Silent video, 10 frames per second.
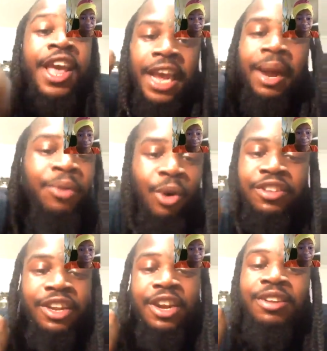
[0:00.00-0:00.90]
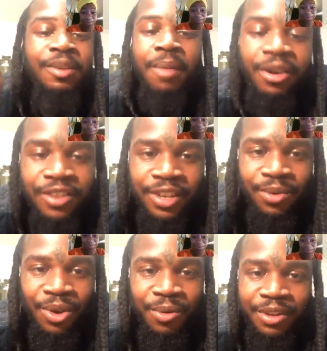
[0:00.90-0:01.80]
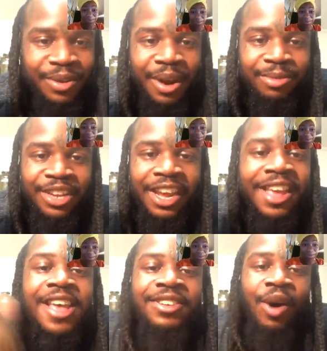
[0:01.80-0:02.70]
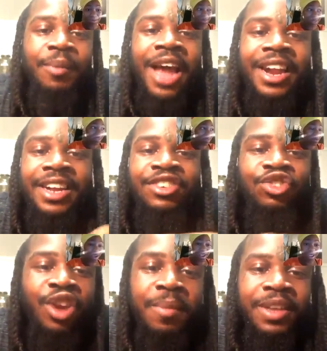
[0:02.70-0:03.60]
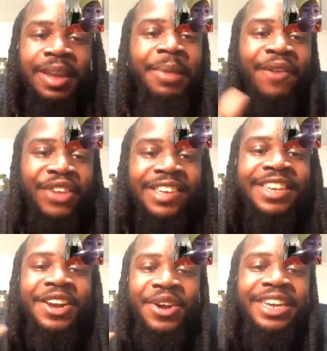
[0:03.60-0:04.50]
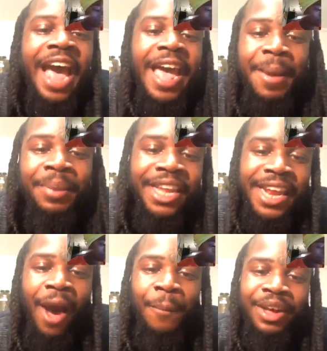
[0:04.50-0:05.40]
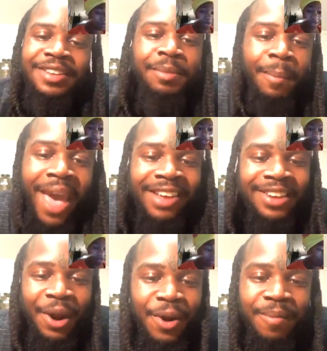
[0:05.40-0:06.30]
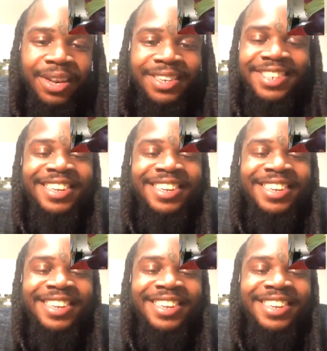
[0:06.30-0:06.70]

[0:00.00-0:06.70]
and I'm going to the nearest emergency room. You see what I'm saying? So I'm not an extremist. I'm not gonna sit here and die and bleed out because I'm a master herbalist.